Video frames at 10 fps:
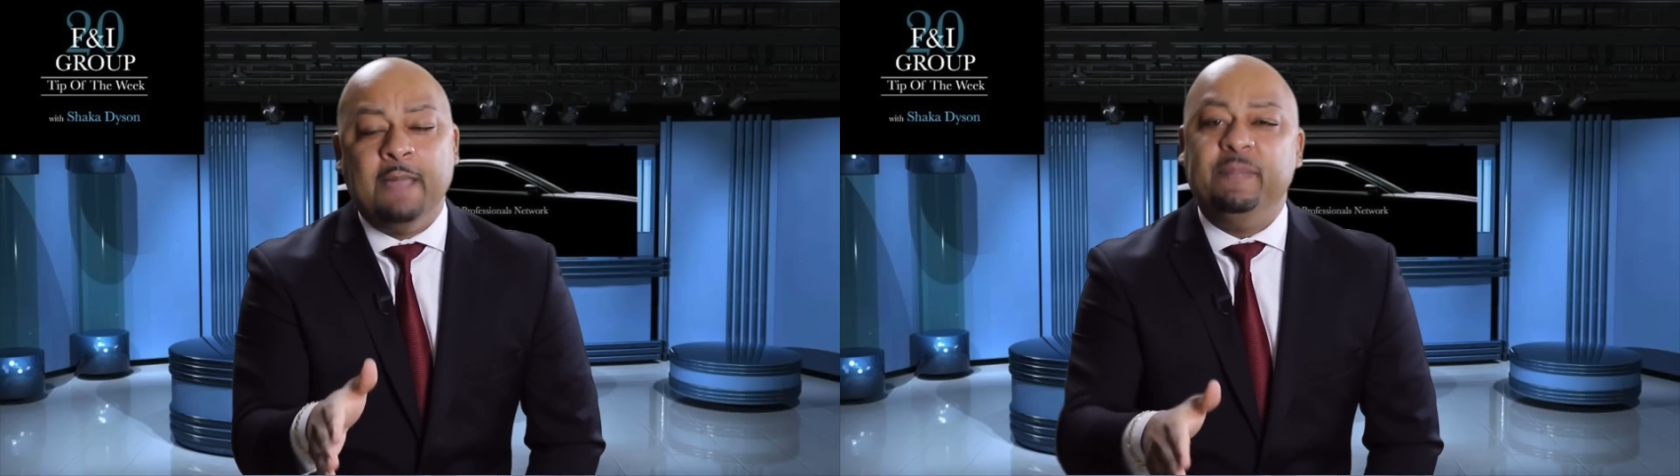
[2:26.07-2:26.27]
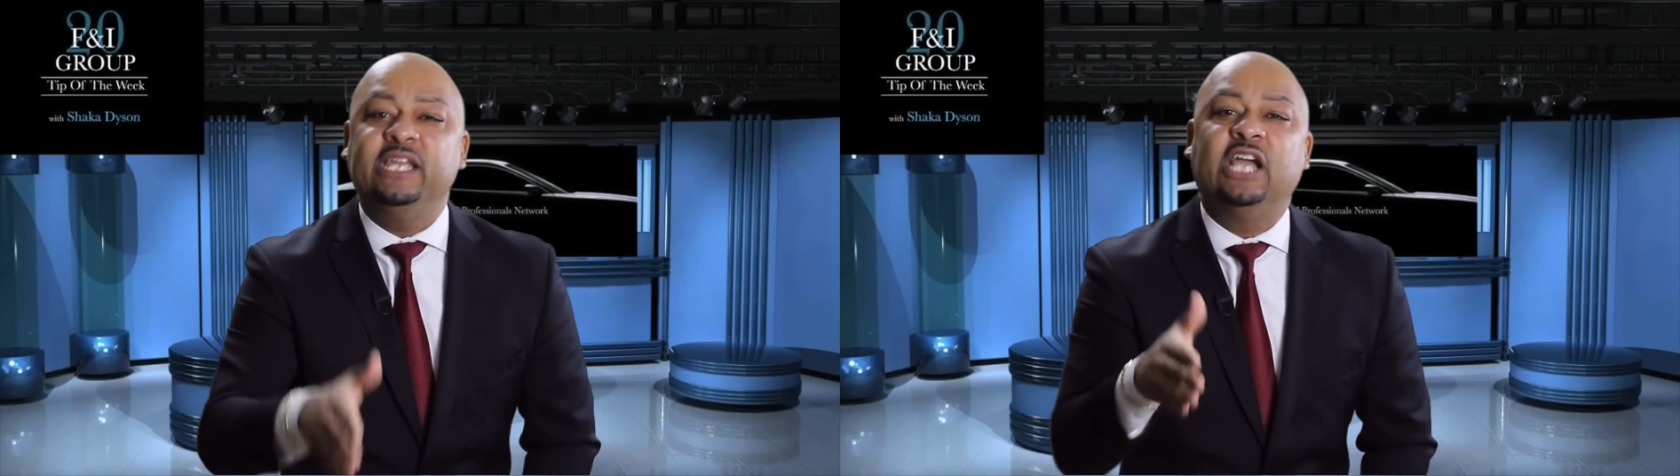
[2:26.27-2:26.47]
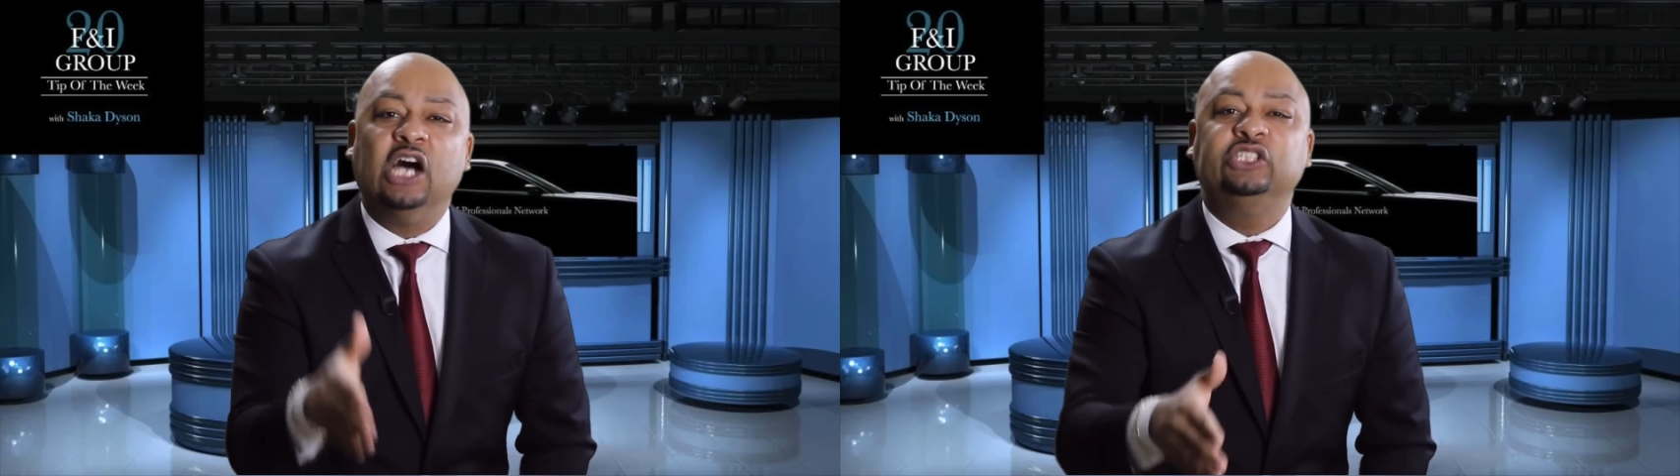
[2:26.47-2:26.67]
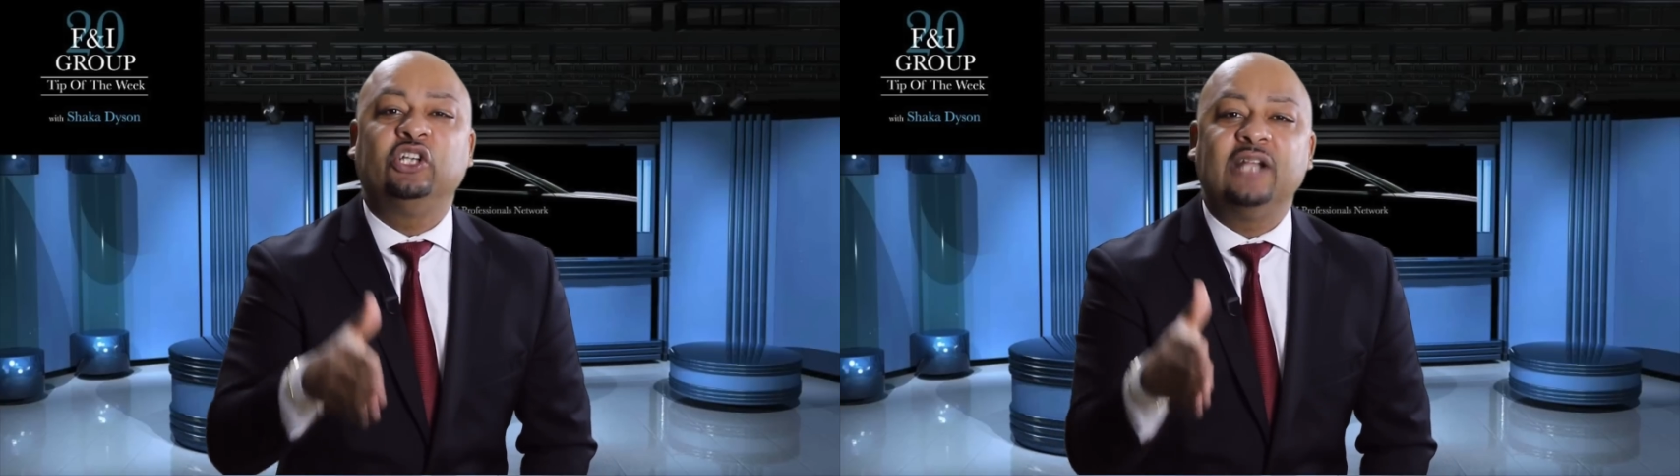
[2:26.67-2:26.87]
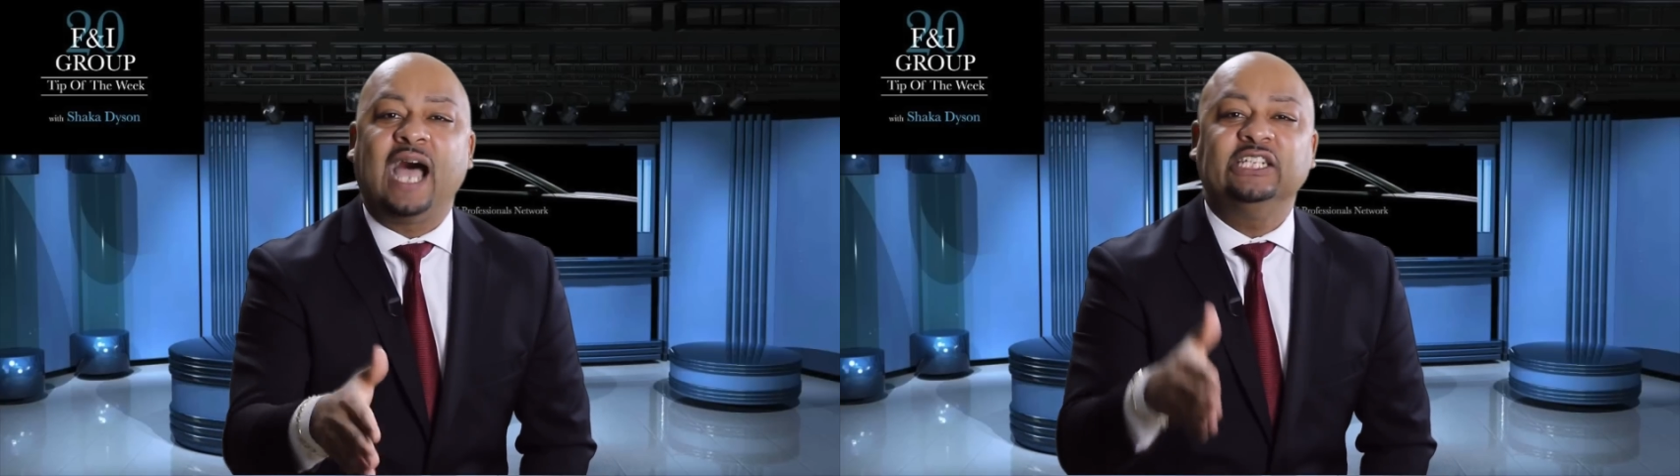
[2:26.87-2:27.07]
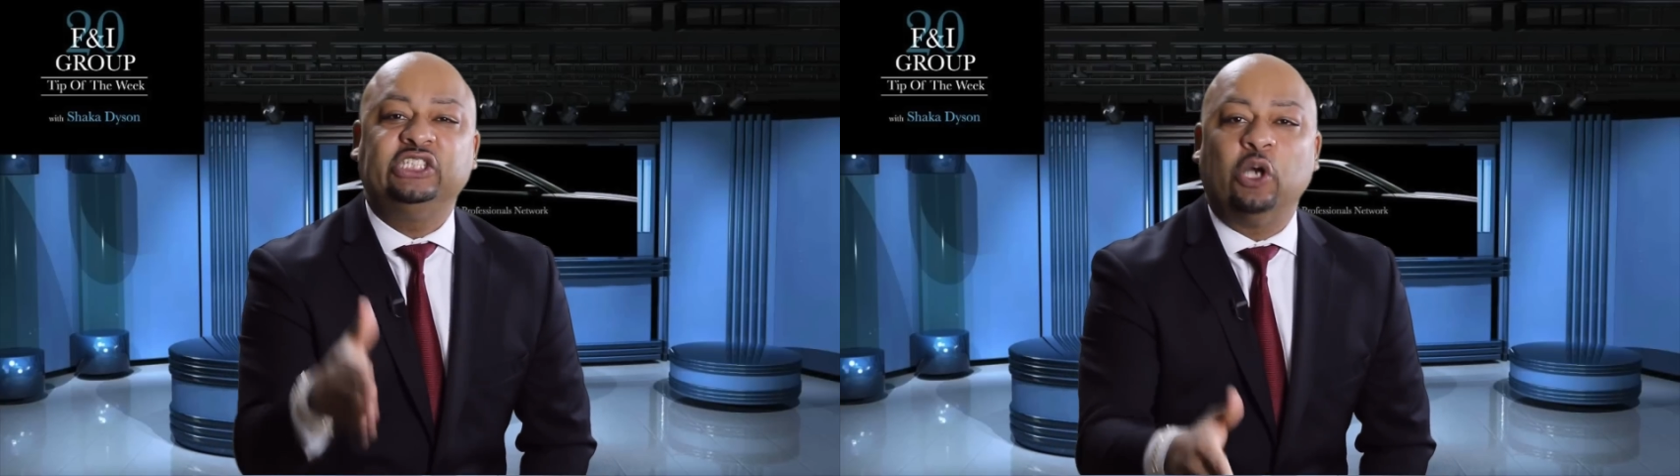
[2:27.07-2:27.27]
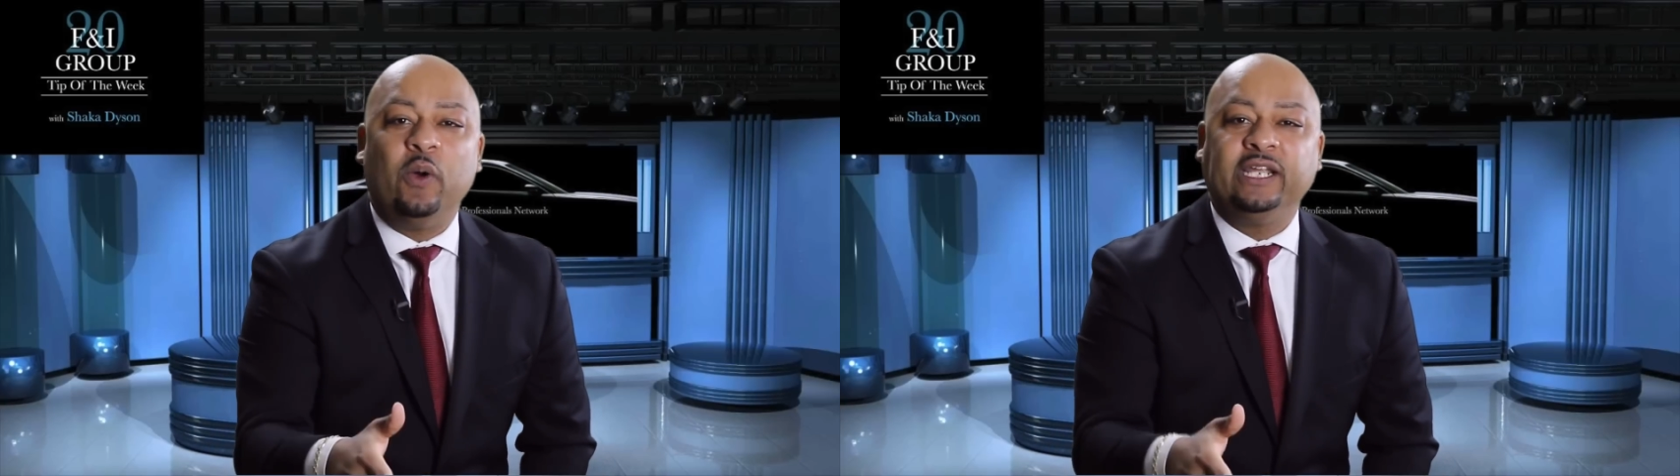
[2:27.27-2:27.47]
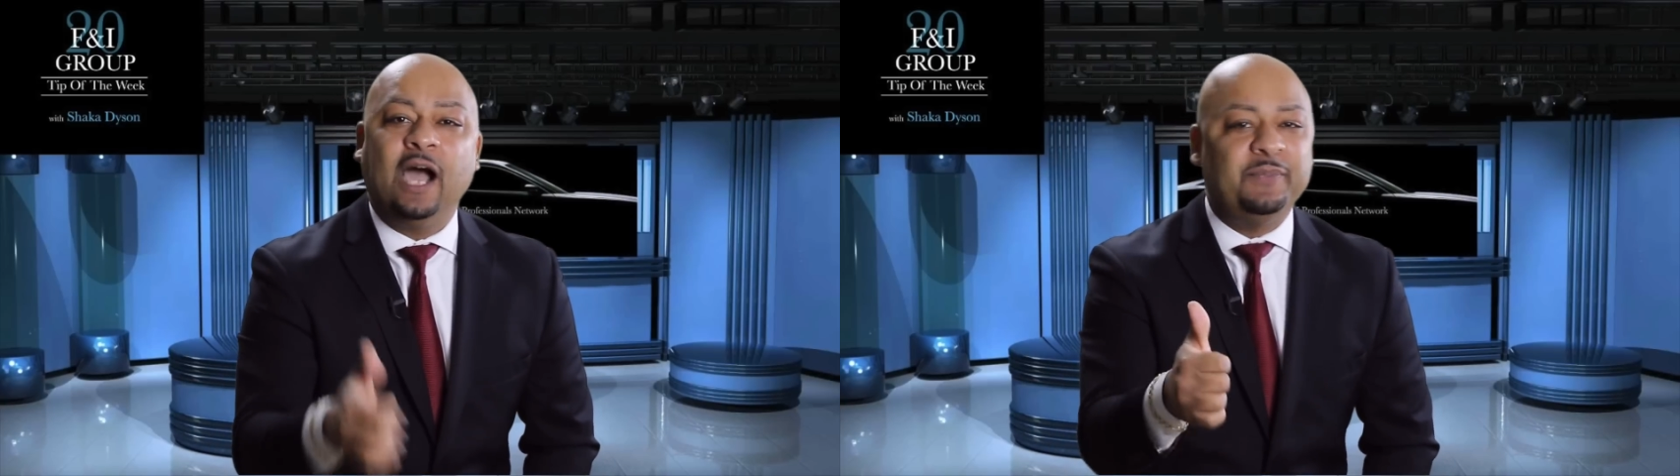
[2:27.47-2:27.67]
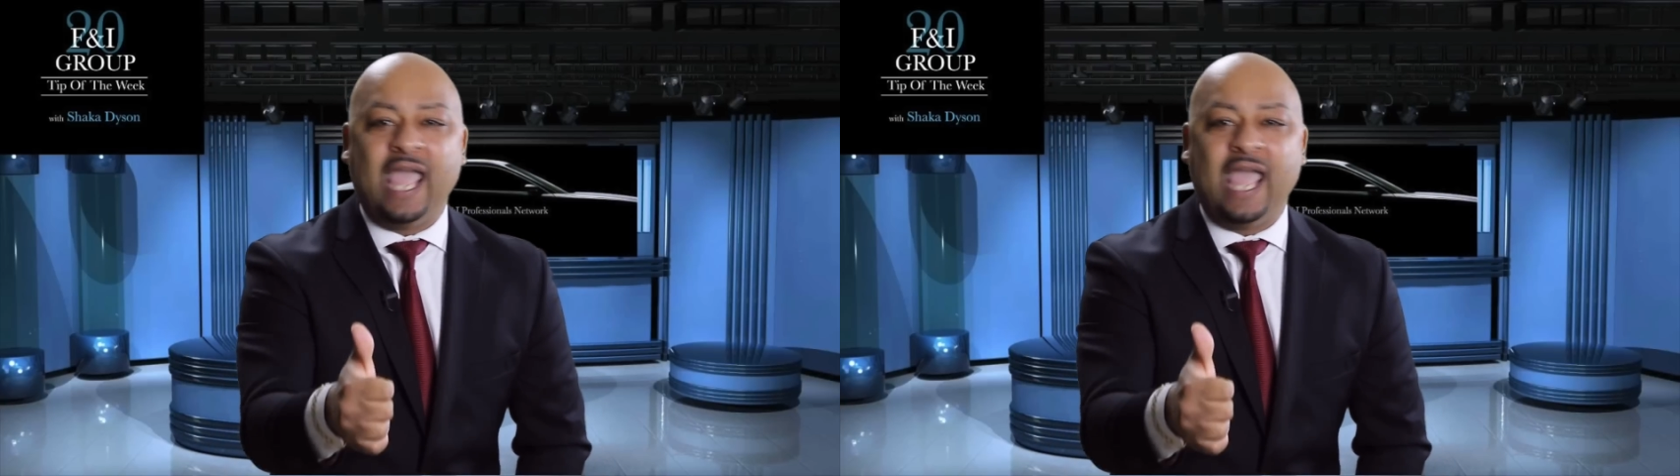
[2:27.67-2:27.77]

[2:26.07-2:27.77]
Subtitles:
because you're not showing up.